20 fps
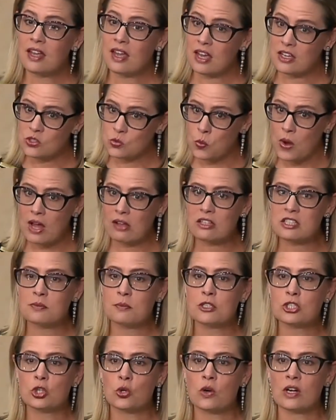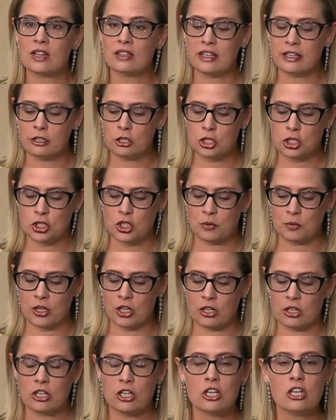as well as Majority Leader
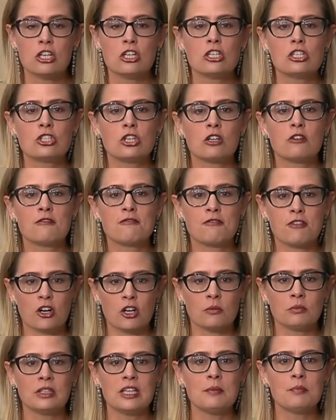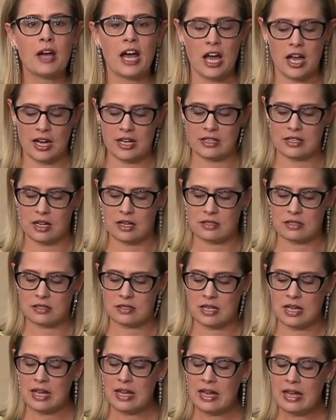Schumer, stood firmly behind
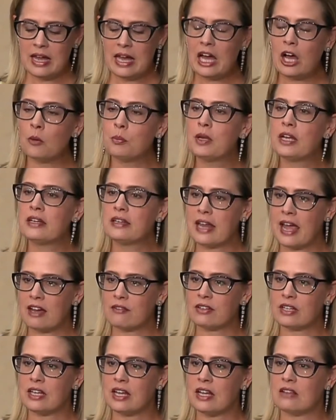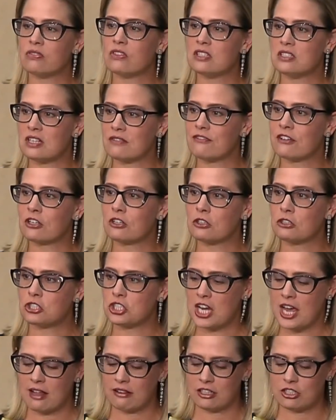us, helping navigate the difficult
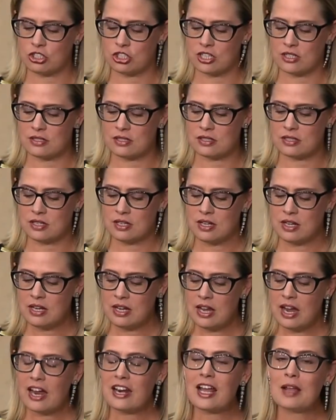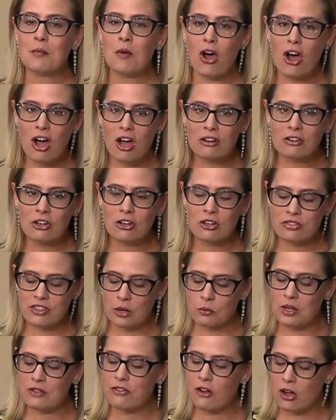challenges. And I'm honored
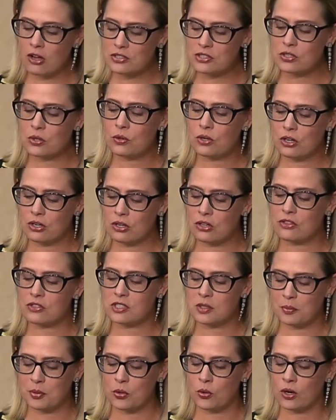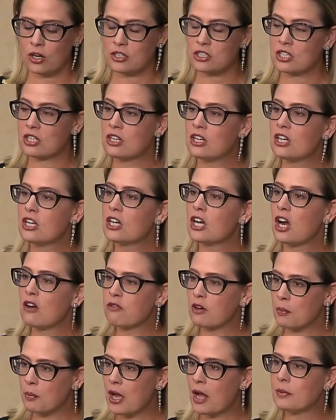that we've also earned the support of
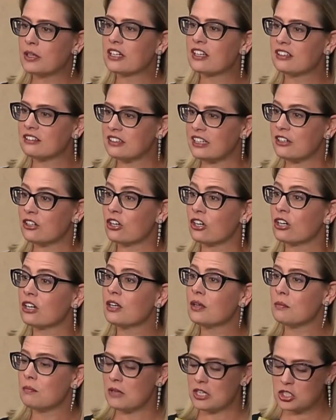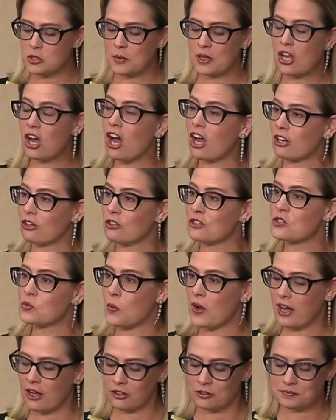Republican leader Mitch McConnell as
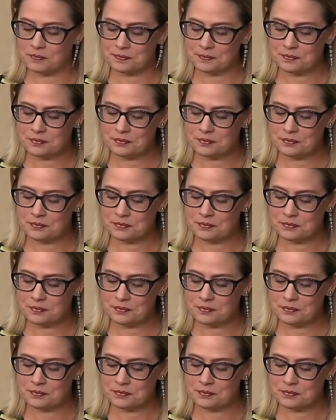well.